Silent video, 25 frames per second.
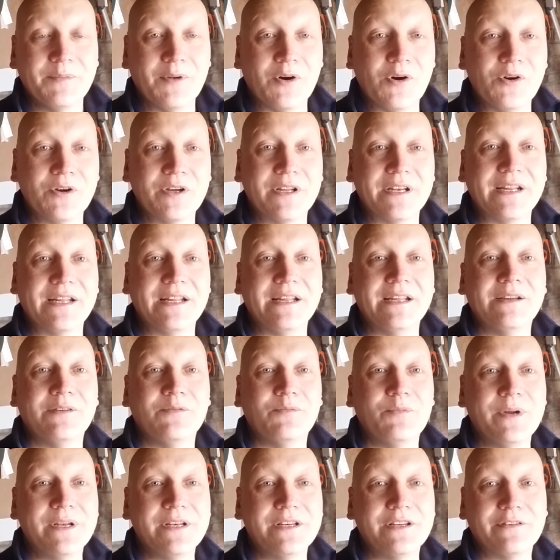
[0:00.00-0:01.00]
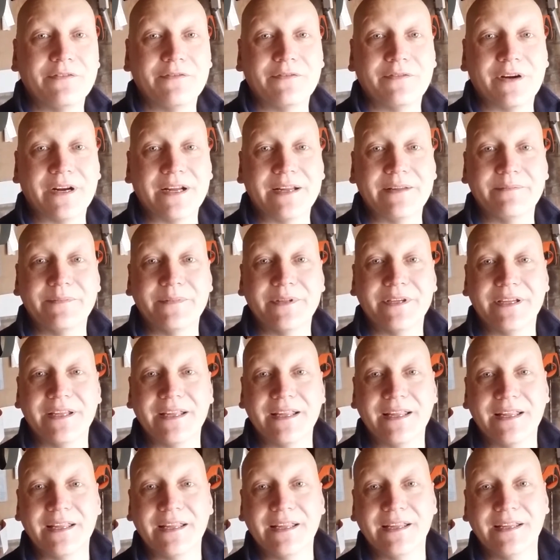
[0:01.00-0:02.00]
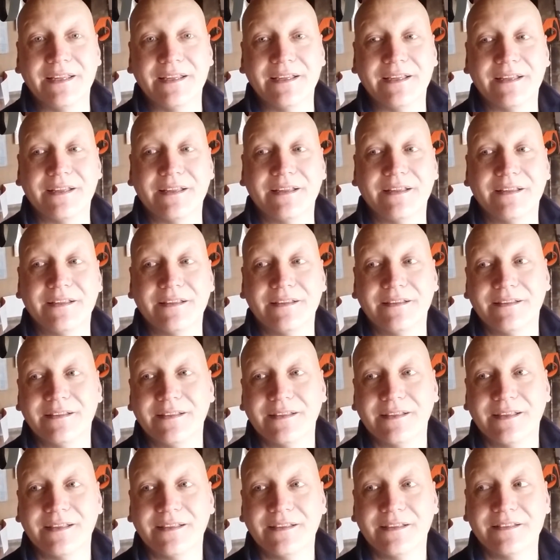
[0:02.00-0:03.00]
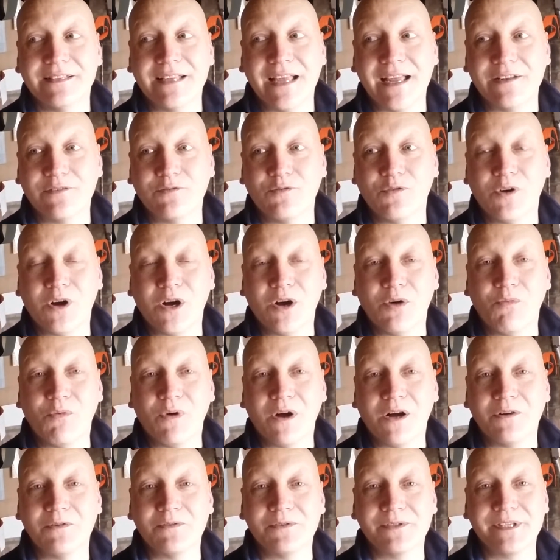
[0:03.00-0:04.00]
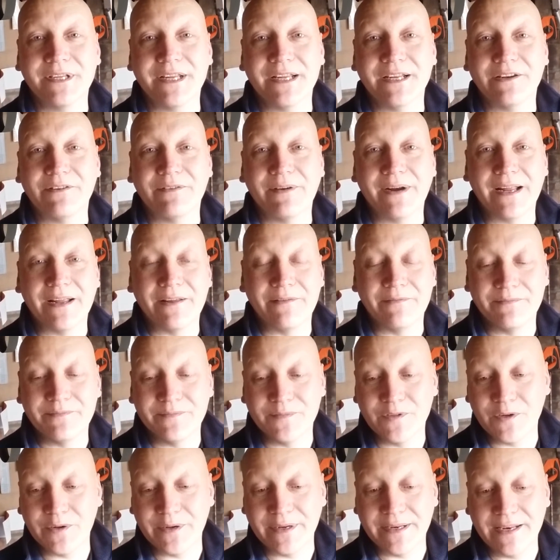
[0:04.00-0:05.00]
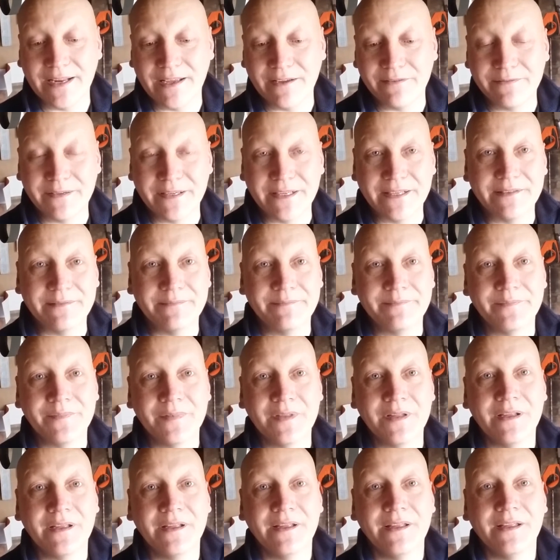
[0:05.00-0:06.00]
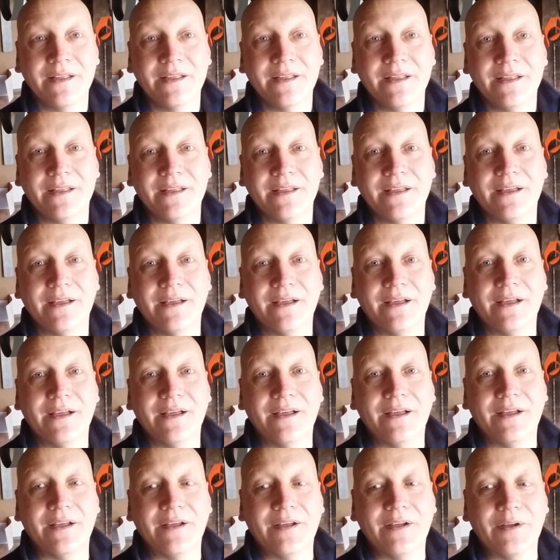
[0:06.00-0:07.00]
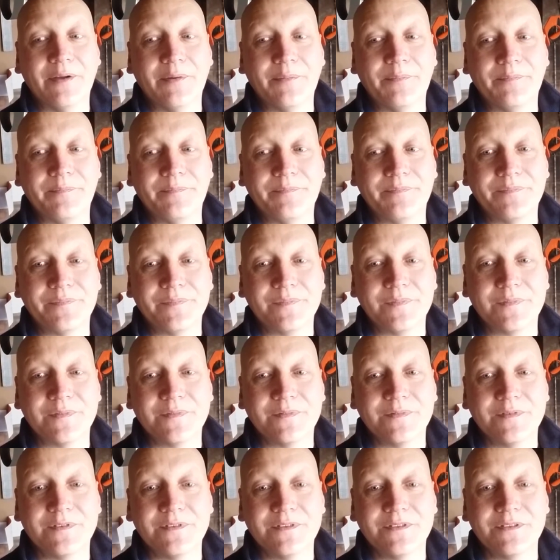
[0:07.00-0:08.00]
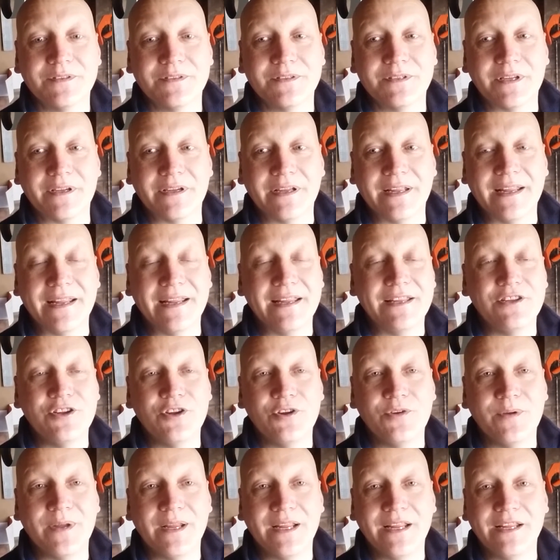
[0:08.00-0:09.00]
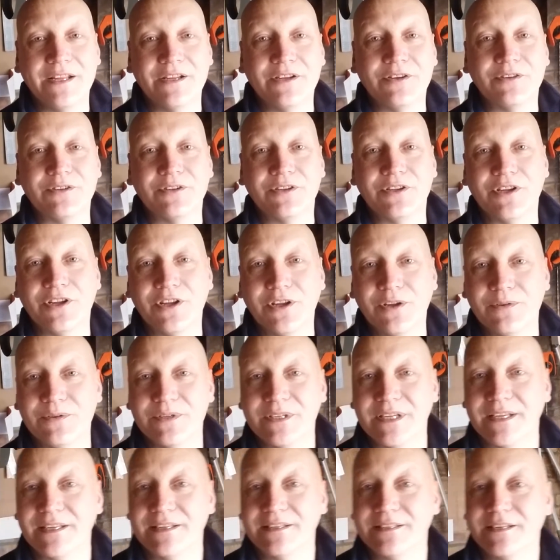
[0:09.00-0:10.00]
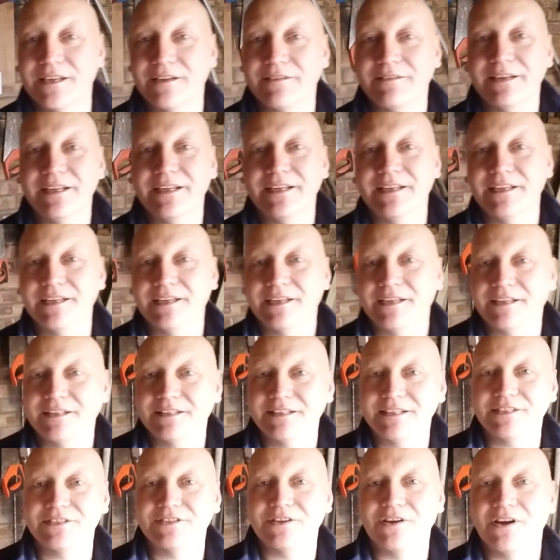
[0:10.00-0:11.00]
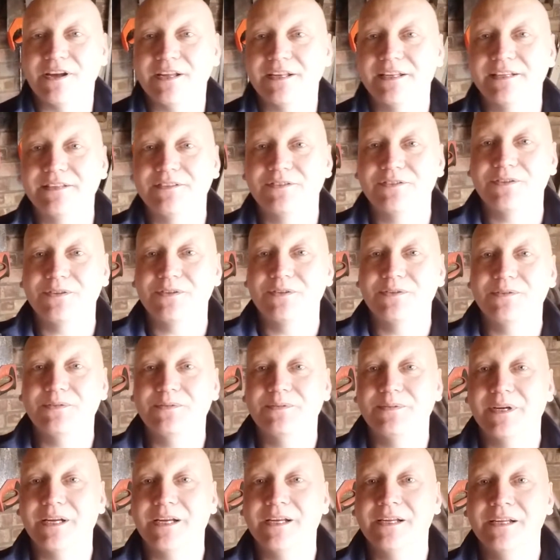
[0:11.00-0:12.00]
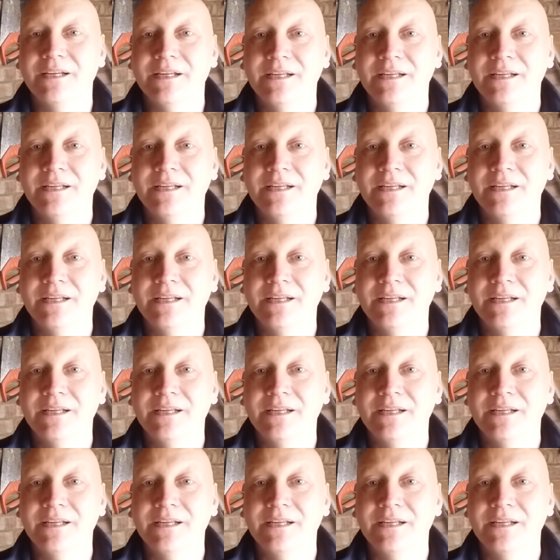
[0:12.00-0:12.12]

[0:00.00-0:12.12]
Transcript: mahogany window frame that he has had quite a while sitting around doing nothing. So he knew he couldn't use it, so he decided to